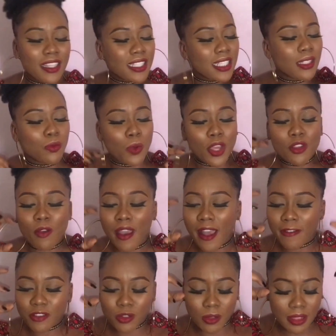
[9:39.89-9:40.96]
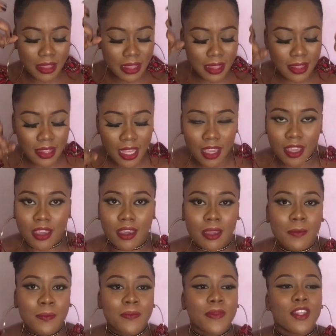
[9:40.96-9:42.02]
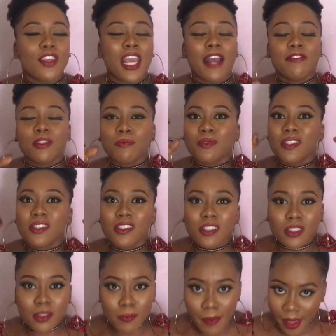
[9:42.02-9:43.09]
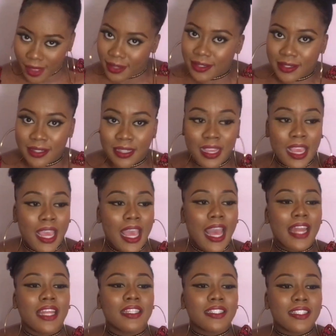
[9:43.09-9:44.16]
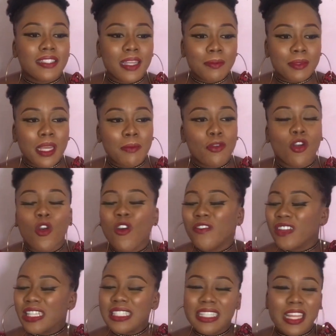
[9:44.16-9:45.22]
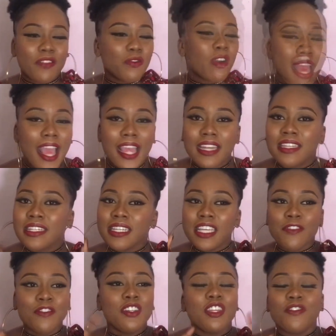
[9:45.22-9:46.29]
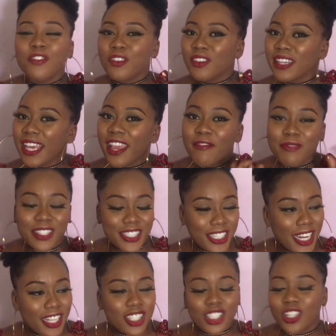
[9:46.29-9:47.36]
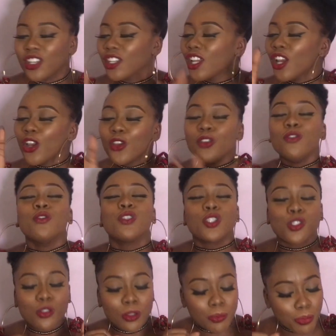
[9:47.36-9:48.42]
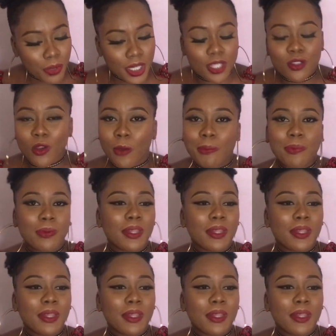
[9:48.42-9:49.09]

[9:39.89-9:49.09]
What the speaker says: This is where you have to think. You have to be smart, and at the same time your confidence level. And even if you get rejection, you should brace up.